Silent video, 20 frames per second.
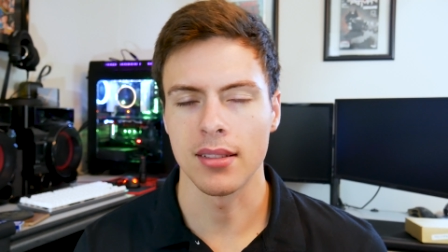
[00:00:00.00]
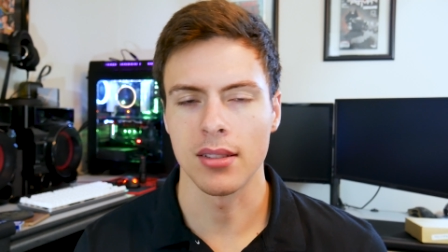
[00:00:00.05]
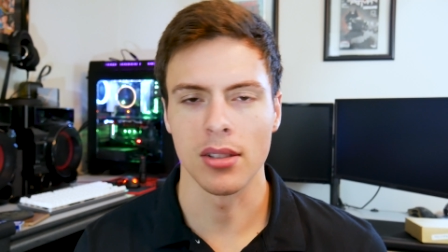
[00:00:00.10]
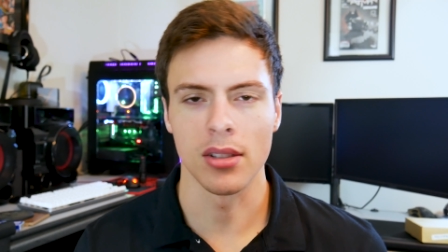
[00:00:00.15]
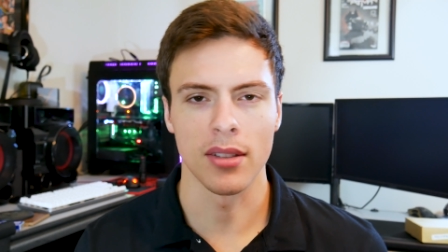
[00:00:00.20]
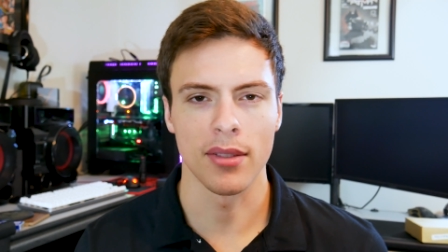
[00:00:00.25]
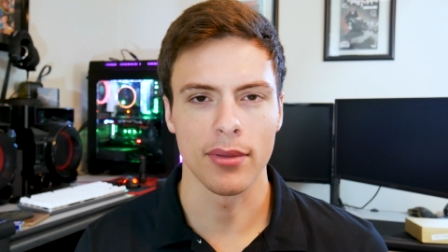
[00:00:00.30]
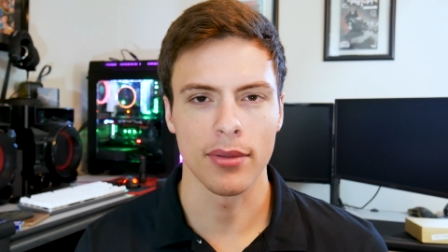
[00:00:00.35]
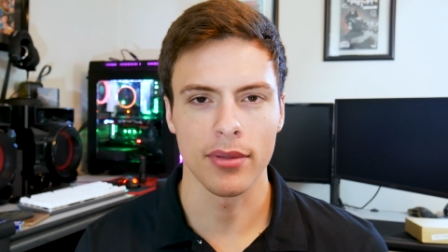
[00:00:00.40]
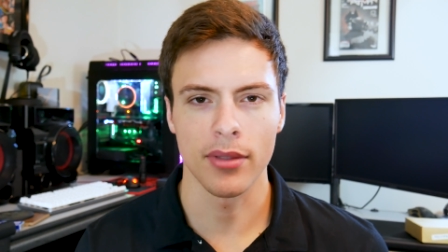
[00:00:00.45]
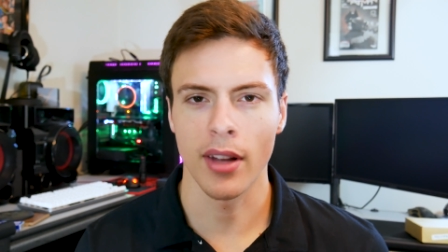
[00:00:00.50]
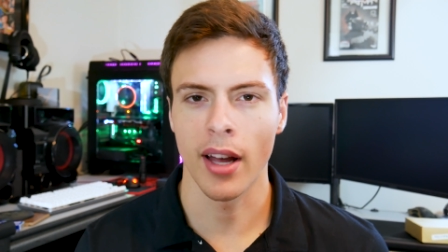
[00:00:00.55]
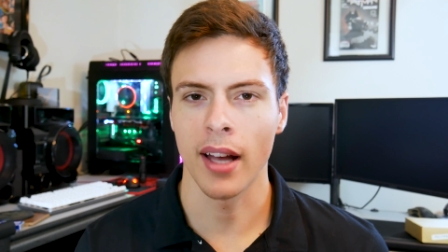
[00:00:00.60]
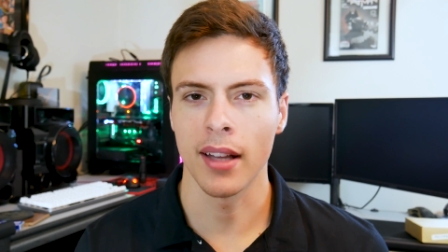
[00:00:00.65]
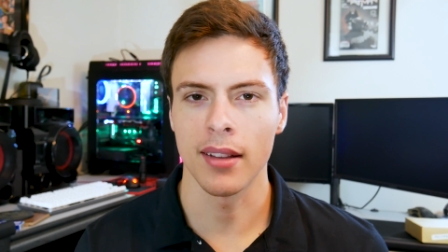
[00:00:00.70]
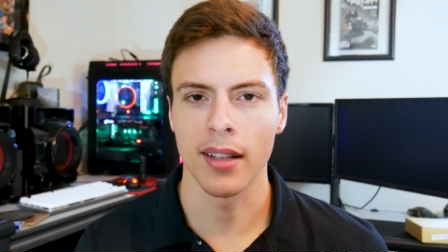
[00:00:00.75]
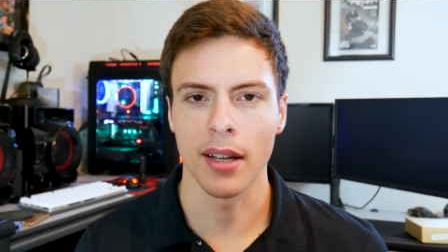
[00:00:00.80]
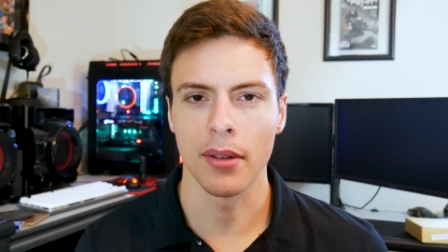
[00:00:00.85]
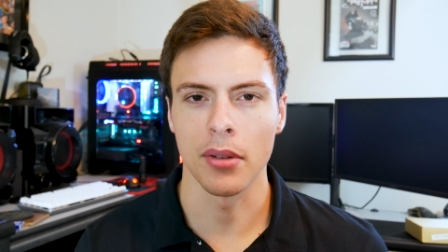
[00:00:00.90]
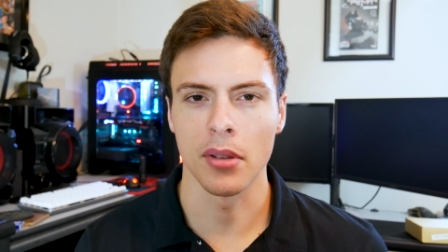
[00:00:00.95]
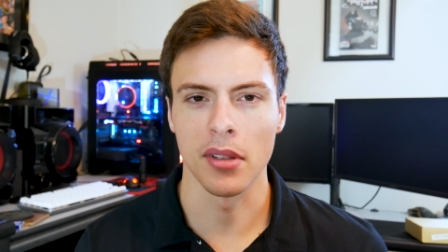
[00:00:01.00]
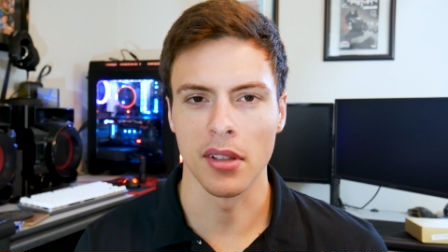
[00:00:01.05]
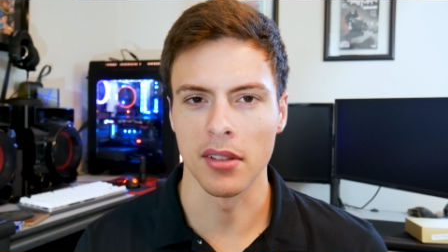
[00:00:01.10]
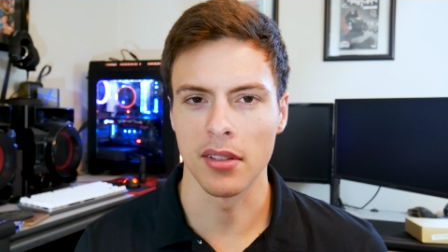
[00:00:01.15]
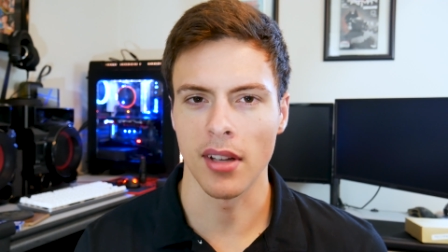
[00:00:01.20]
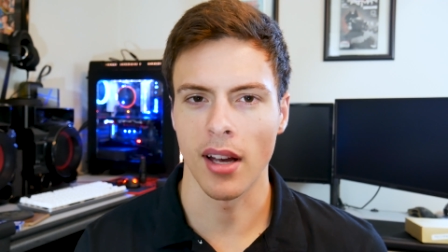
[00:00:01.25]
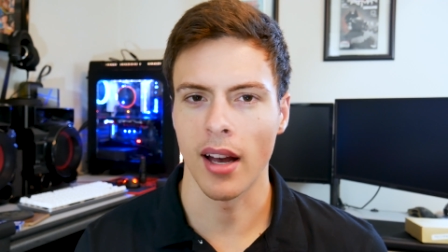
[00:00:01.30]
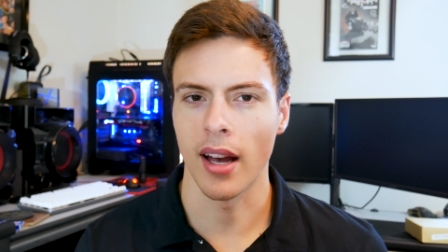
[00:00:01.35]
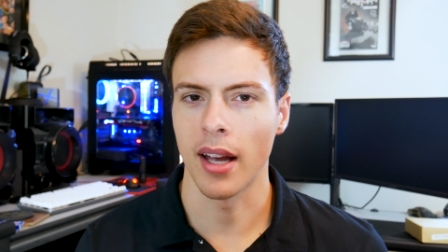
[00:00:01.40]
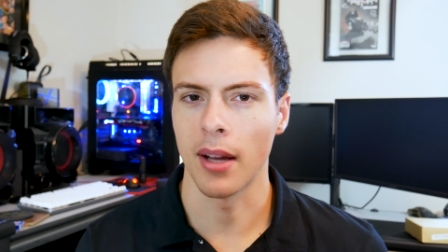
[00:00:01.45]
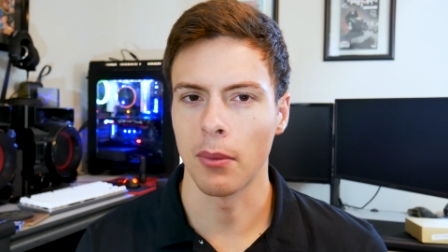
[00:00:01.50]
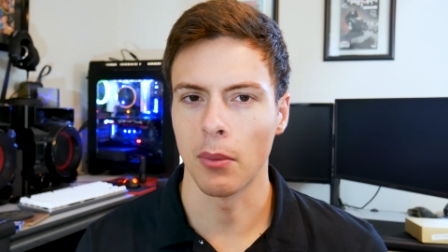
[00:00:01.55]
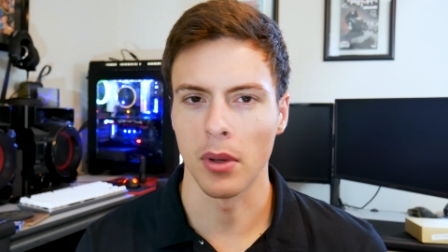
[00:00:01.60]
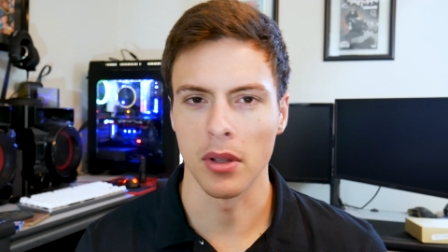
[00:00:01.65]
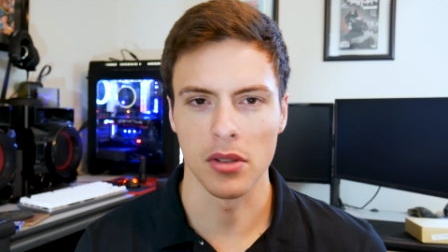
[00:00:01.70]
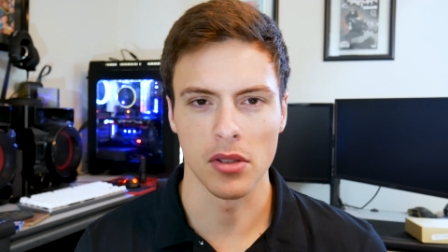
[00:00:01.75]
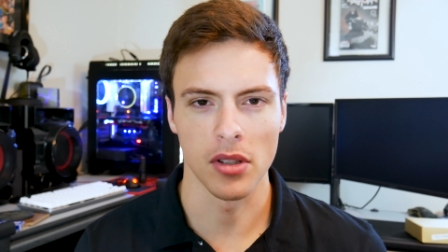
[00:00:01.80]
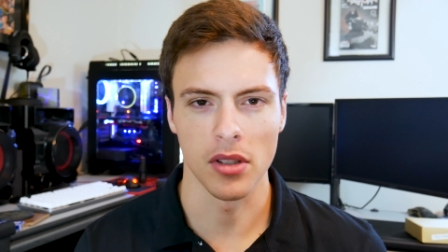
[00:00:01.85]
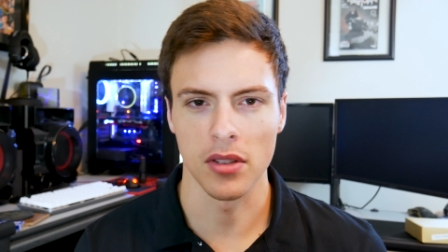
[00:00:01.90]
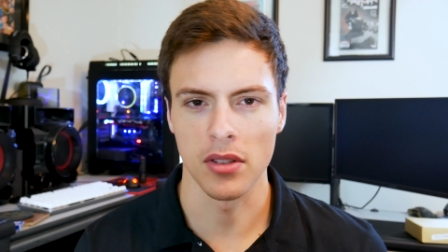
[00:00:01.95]
just flat level design
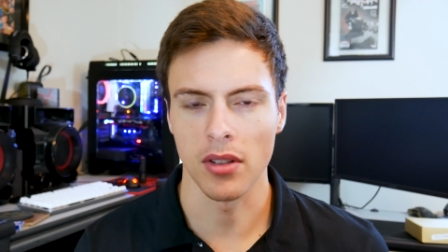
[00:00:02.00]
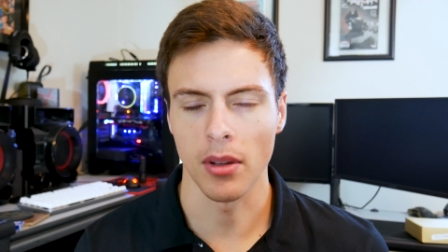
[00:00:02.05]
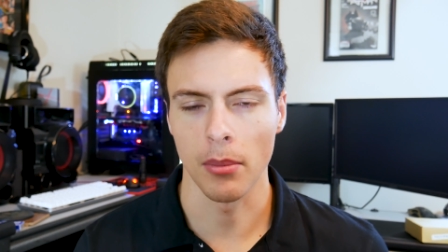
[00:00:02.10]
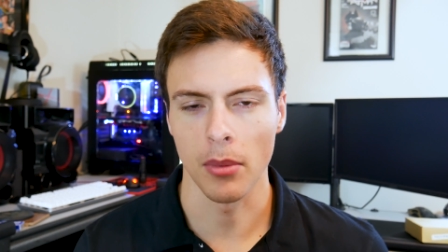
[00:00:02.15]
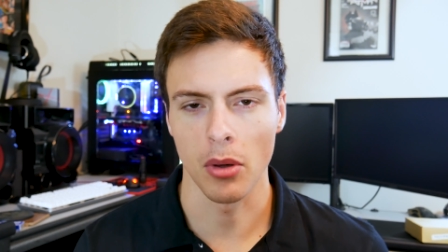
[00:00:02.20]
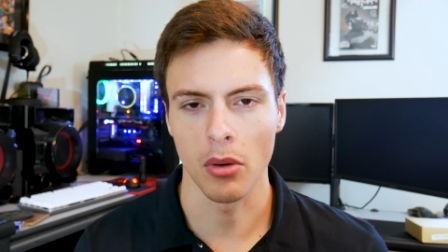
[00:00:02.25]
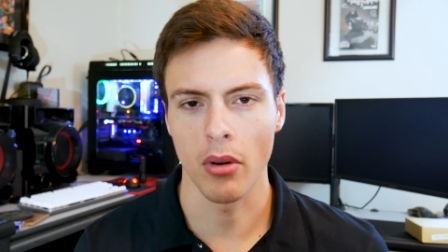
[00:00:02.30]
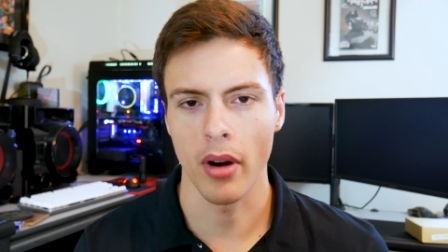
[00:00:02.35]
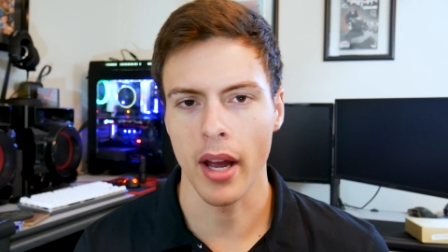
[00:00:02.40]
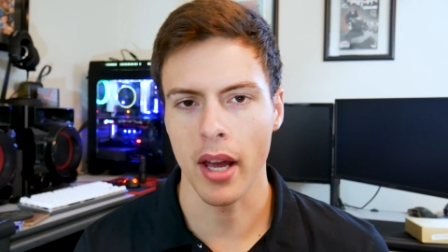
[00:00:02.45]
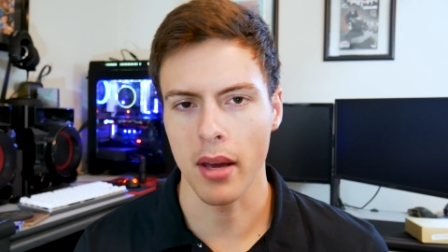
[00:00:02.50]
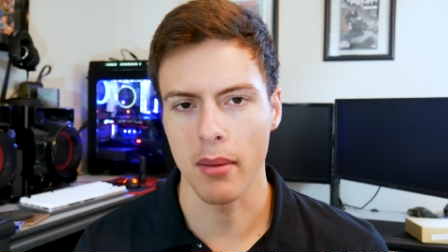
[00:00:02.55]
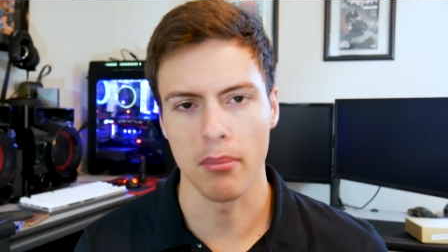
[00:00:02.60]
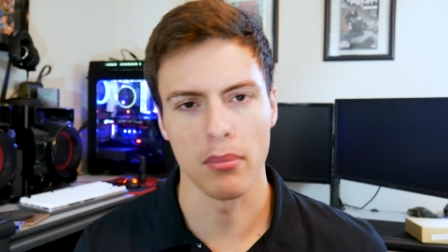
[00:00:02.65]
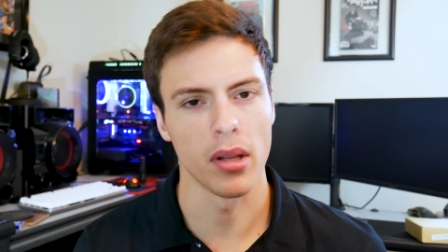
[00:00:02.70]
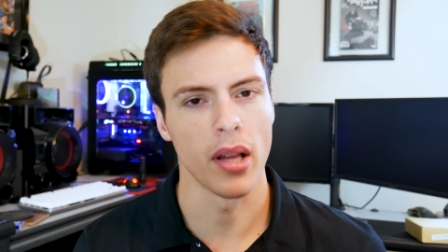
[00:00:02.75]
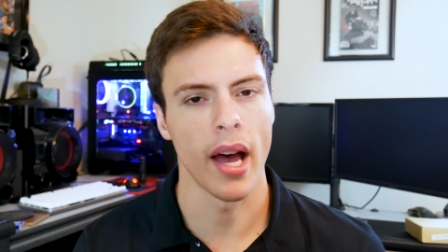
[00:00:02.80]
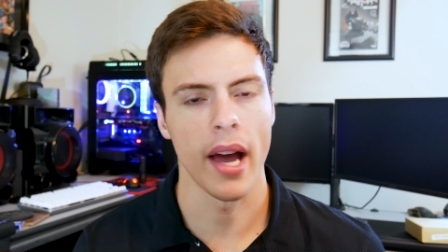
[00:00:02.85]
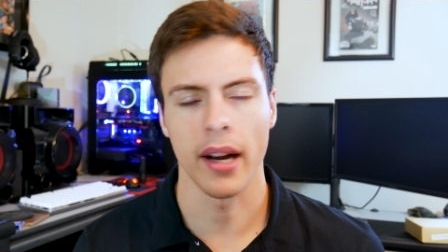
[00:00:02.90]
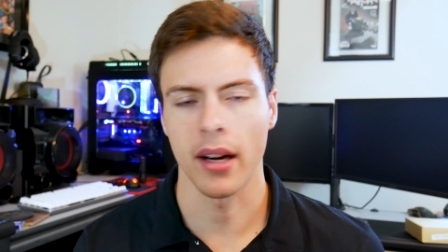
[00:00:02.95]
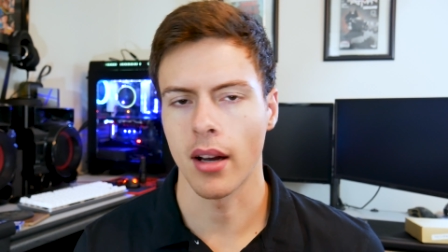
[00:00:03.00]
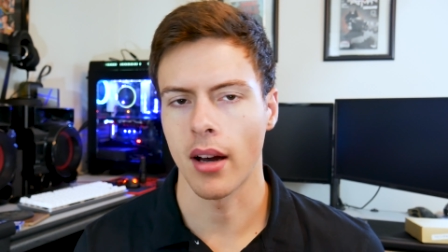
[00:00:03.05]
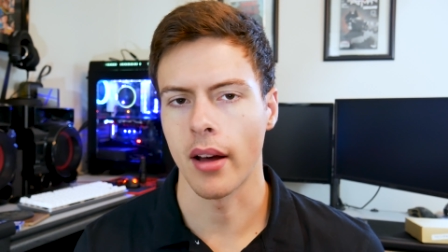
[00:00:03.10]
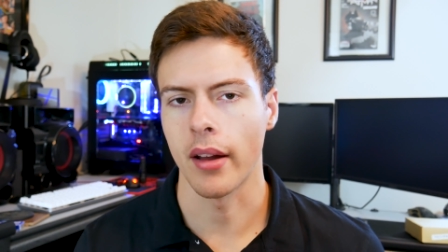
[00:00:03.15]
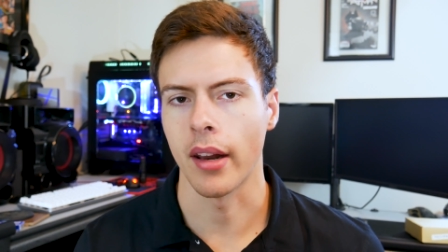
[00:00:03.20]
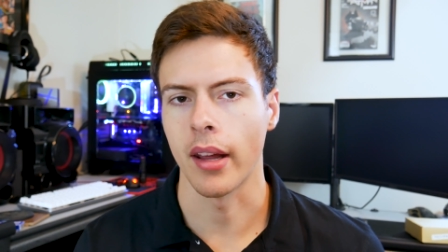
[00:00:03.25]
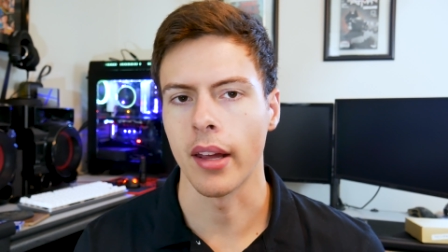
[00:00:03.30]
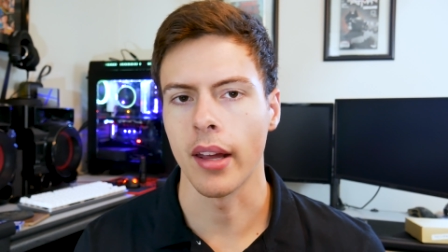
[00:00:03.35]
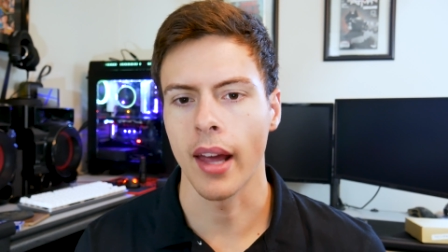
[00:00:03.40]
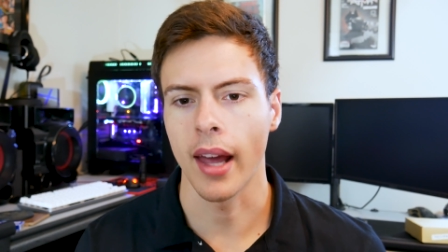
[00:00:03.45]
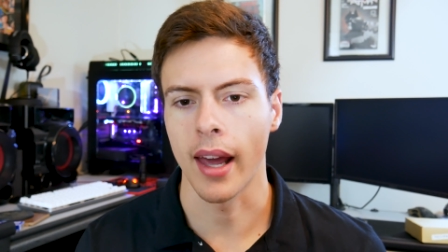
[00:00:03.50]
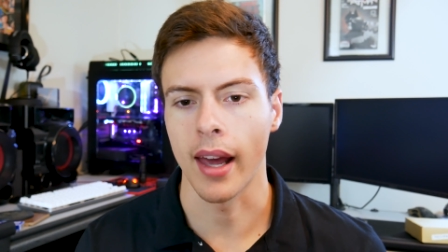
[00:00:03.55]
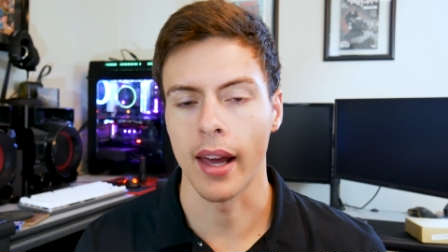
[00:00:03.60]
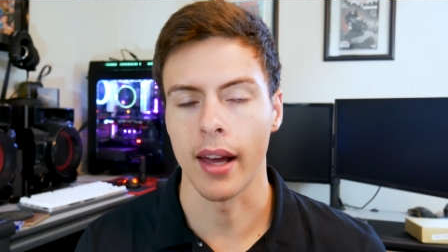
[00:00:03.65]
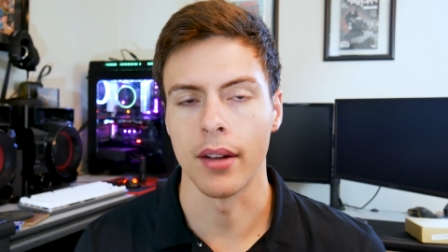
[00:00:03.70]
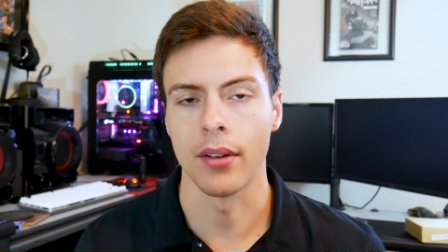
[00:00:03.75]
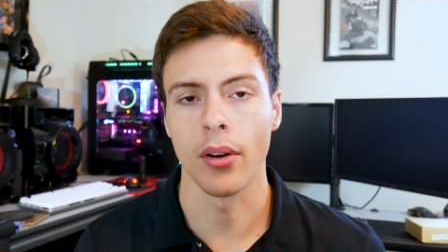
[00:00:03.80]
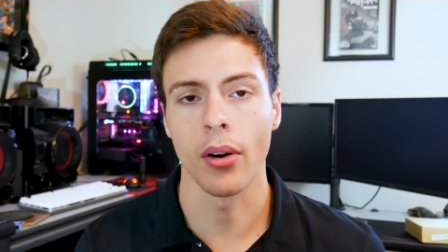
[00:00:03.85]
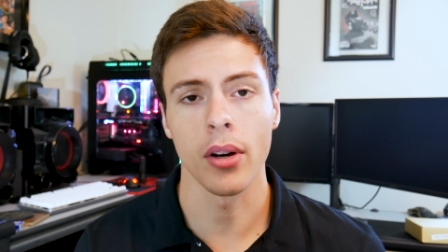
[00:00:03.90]
with just some gray and black on it. And